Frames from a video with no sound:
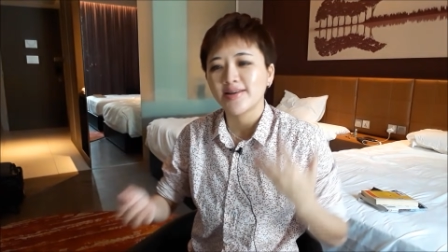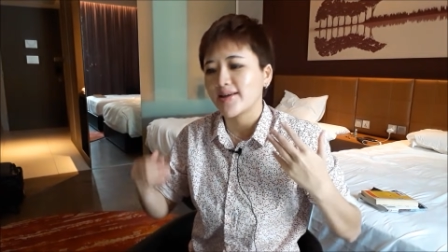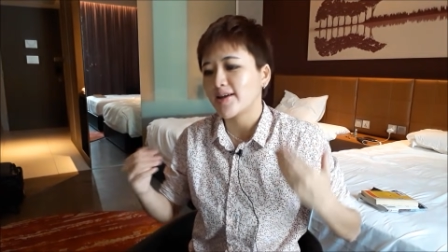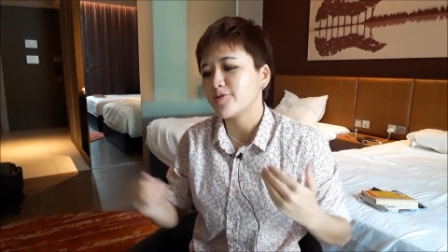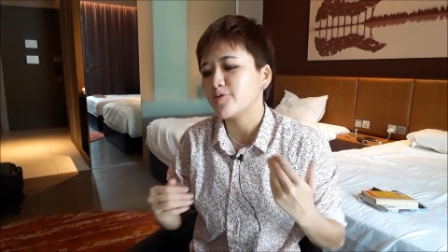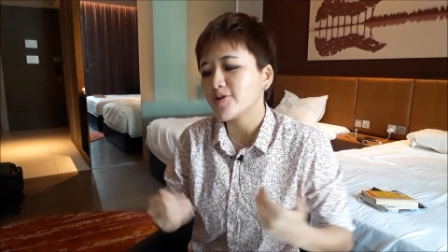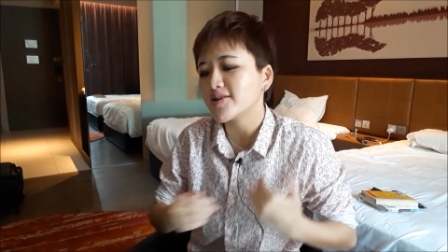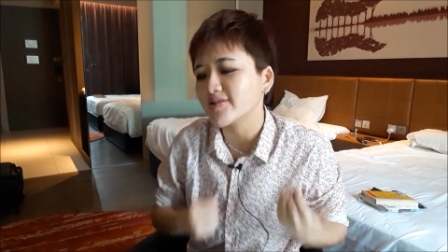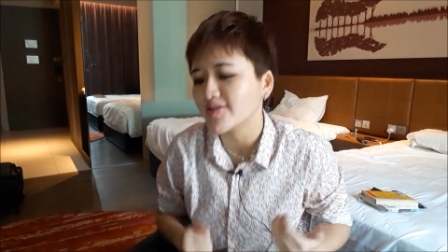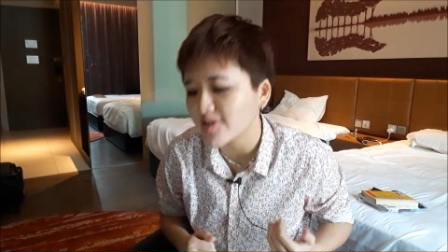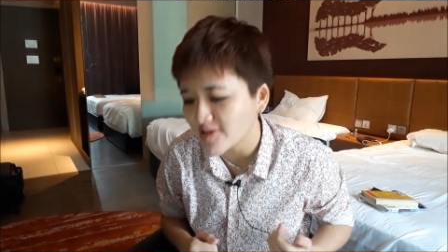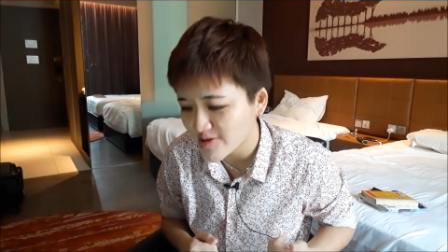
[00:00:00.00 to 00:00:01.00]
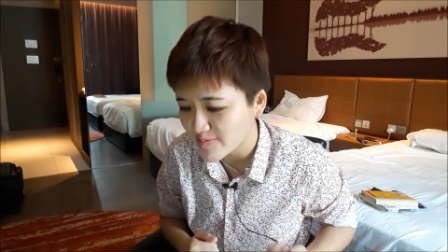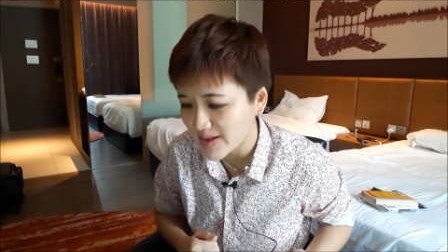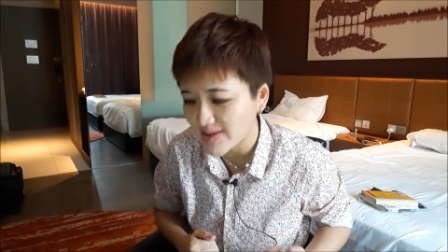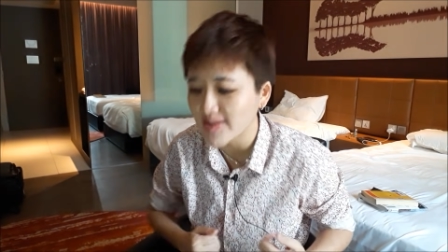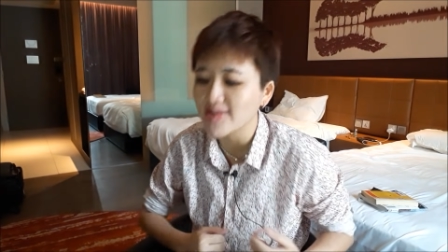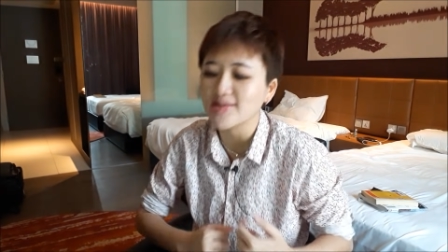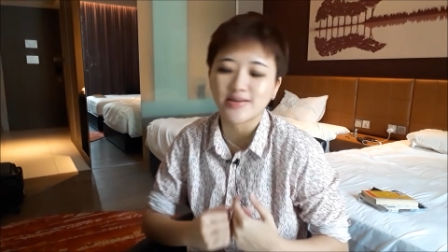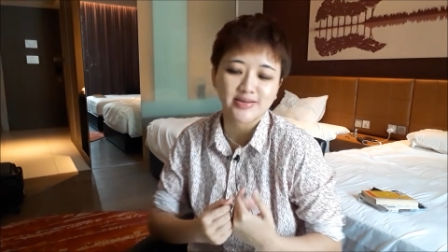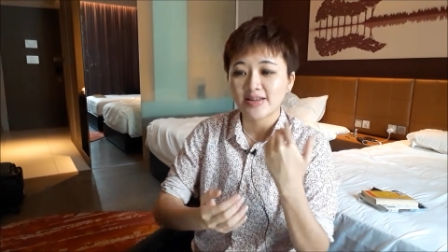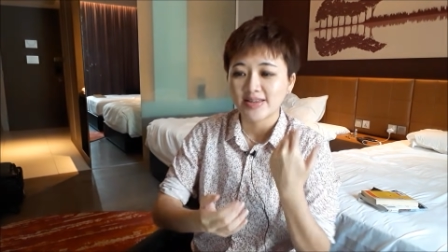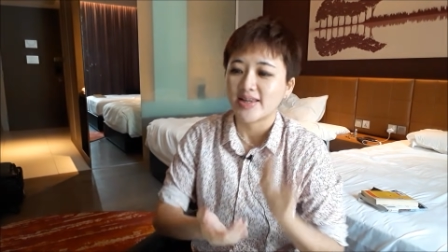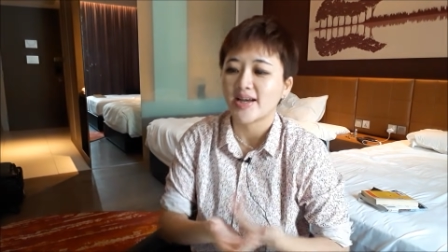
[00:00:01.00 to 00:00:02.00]
And you're here spending
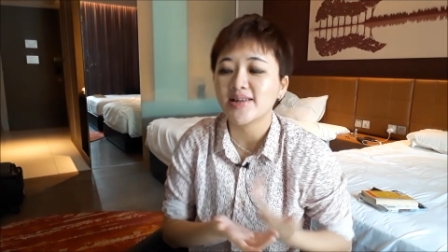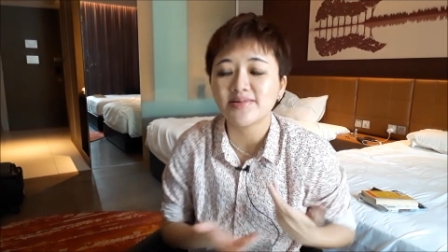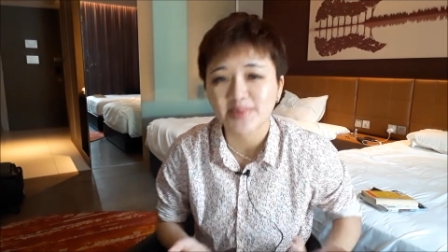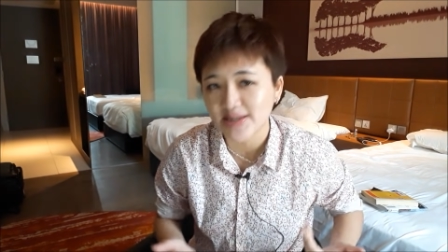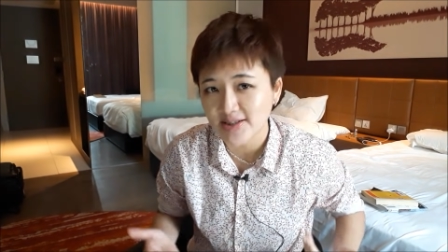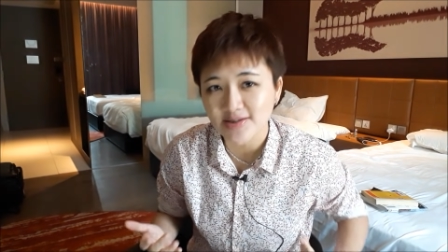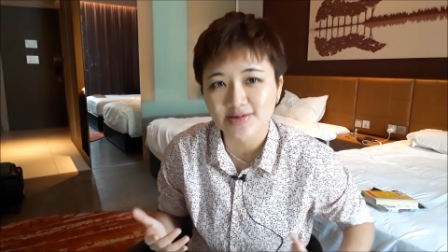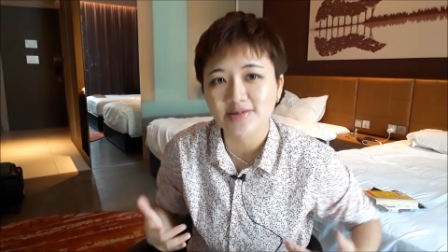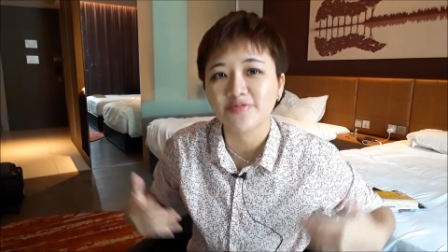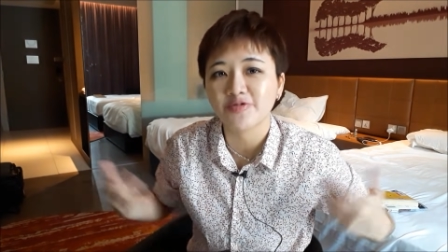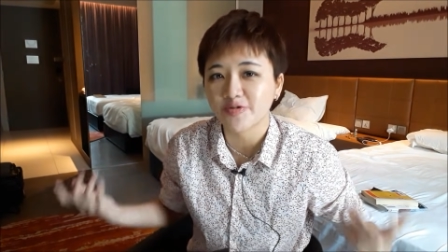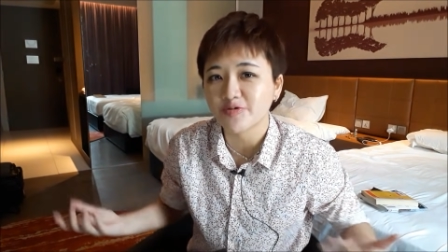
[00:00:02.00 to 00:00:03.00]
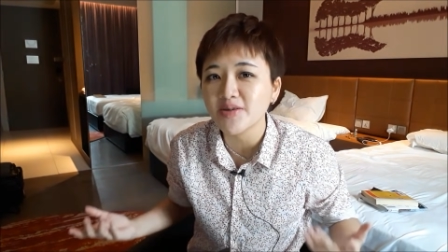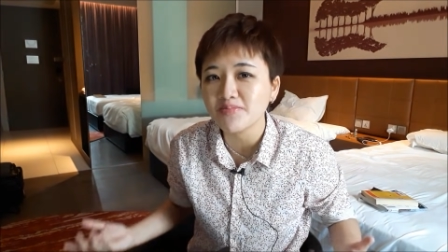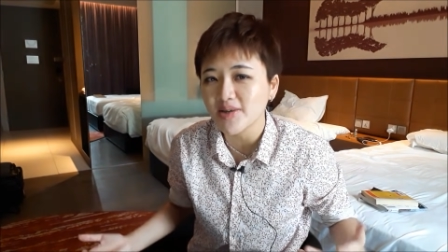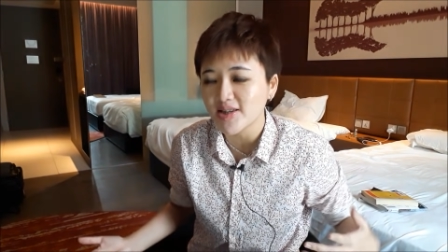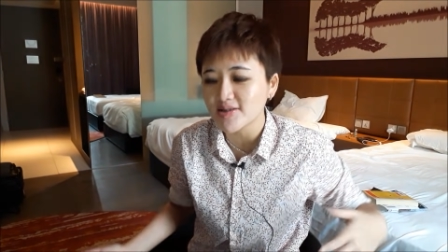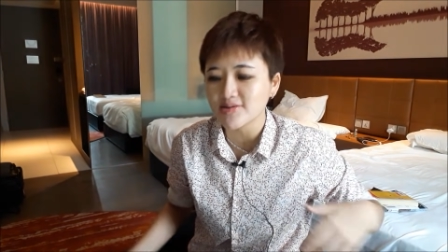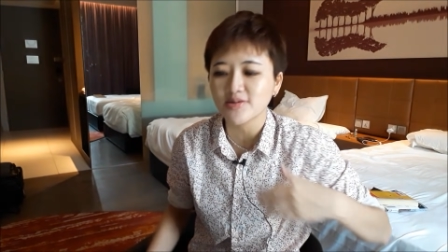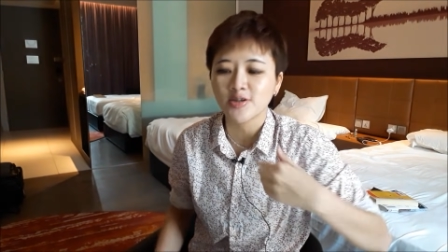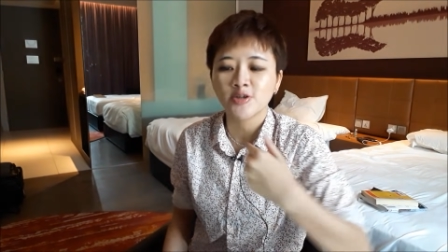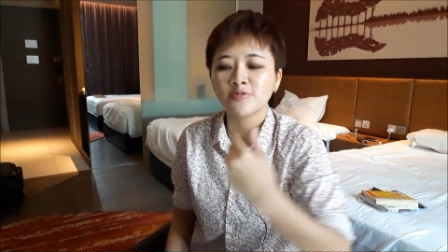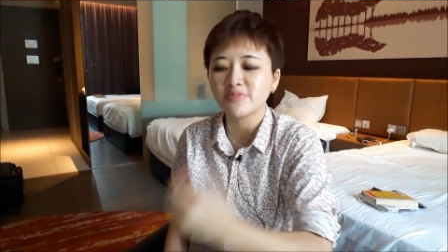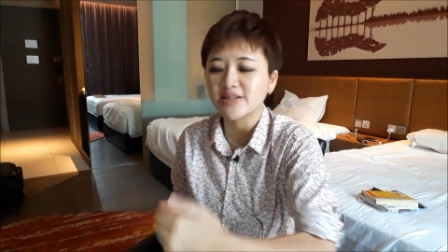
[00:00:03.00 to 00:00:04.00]
like 10 minutes, 15 minutes
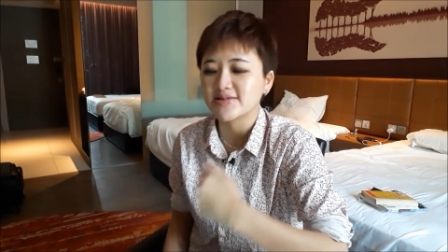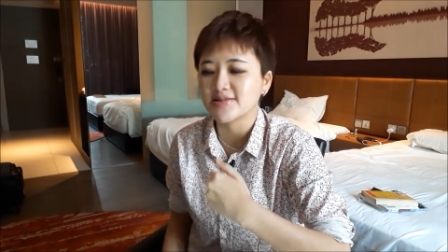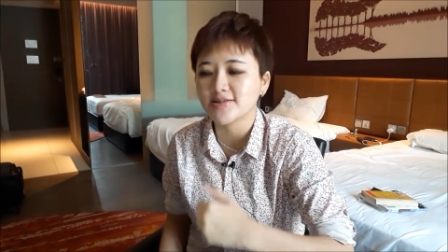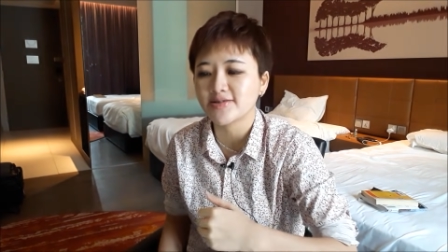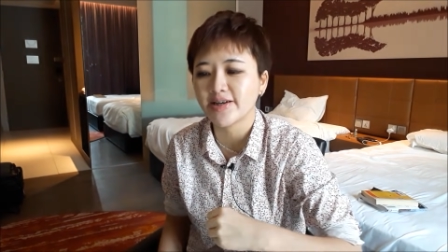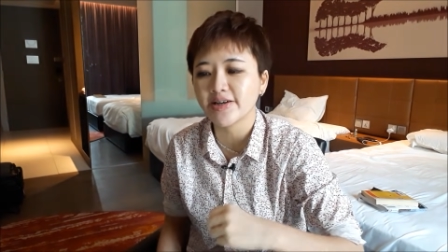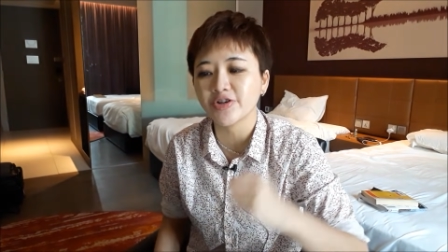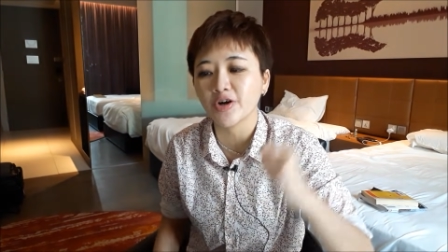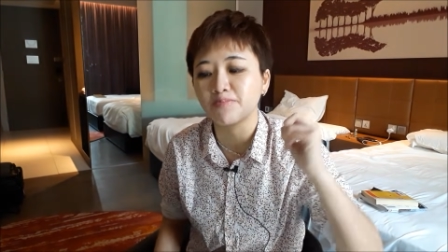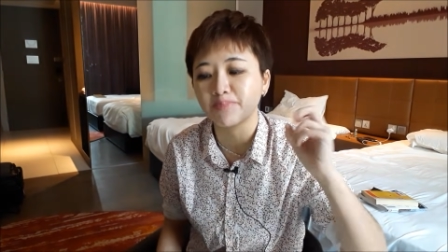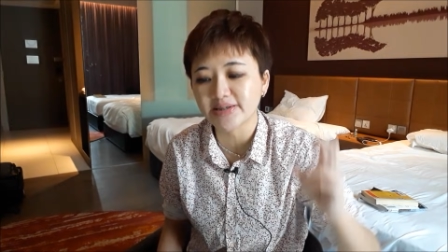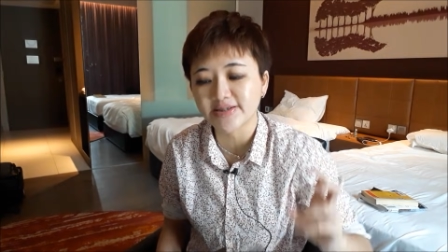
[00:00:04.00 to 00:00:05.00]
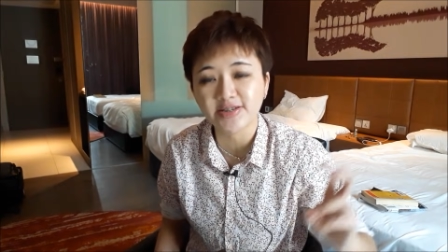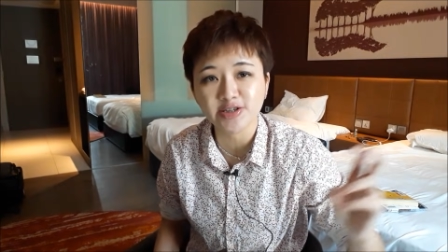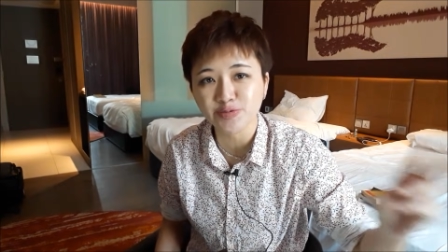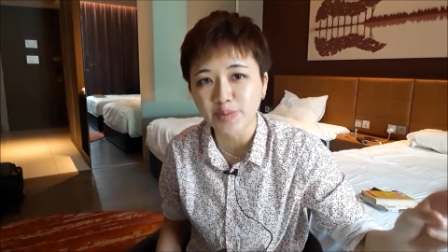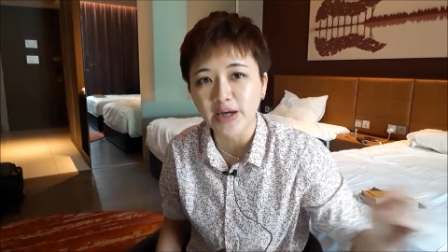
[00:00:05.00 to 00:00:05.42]
researching your business